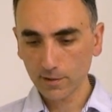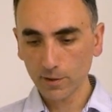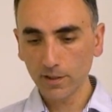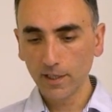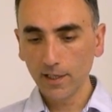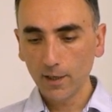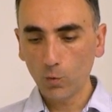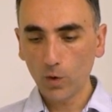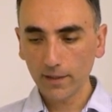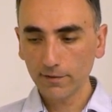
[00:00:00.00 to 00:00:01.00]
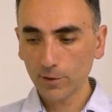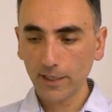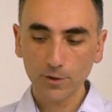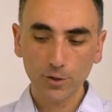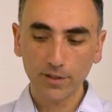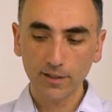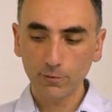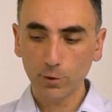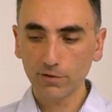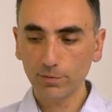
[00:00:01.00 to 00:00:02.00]
So one structure that
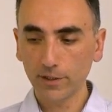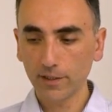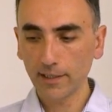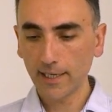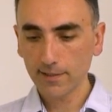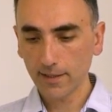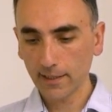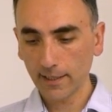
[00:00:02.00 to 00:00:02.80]
works pretty nicely,